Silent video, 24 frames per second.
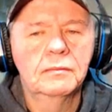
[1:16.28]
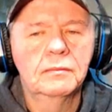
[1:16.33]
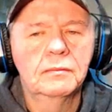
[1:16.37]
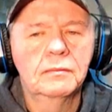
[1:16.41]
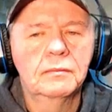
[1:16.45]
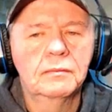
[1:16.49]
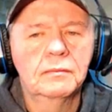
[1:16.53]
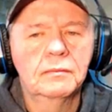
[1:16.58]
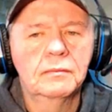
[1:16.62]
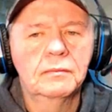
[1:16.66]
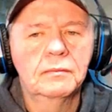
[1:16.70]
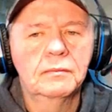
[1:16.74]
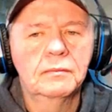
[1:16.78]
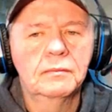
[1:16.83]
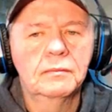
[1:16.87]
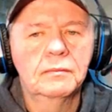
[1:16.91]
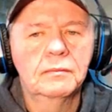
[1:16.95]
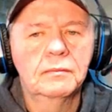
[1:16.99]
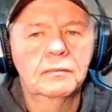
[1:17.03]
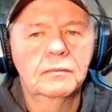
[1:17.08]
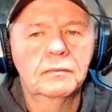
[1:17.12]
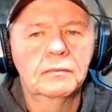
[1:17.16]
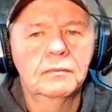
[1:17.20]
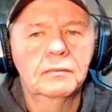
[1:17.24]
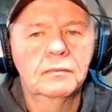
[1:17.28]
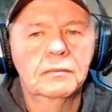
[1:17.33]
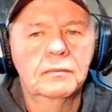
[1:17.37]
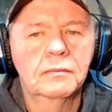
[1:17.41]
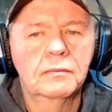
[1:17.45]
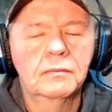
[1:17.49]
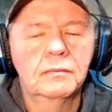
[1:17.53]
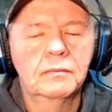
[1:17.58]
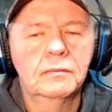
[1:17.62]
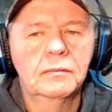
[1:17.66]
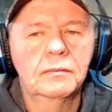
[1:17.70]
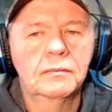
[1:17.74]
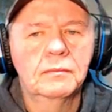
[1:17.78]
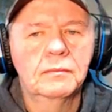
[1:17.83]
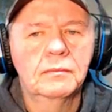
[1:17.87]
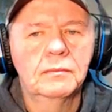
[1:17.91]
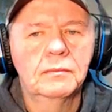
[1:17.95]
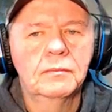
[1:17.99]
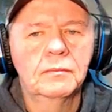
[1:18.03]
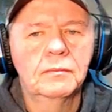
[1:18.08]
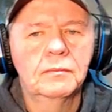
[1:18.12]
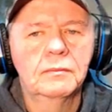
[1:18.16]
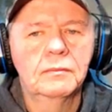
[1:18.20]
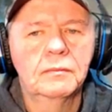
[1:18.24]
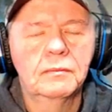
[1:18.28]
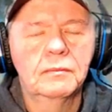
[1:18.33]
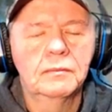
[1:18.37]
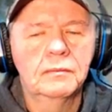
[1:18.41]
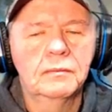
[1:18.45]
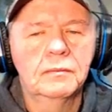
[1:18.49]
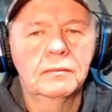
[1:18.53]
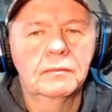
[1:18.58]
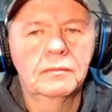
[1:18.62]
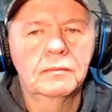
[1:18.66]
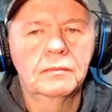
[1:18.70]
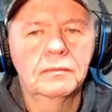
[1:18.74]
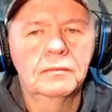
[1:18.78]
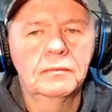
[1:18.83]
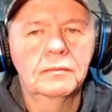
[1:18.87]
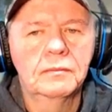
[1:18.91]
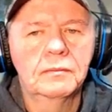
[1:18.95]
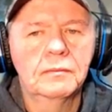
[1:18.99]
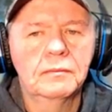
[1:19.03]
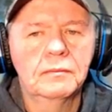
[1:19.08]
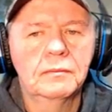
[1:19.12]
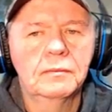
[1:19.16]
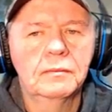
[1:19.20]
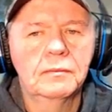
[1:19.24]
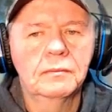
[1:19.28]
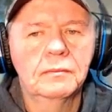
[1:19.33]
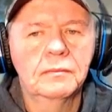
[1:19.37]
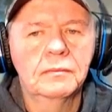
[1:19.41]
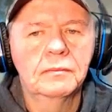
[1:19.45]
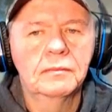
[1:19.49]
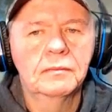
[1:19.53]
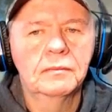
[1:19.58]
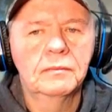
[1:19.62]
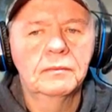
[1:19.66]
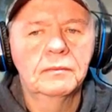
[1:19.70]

(silent)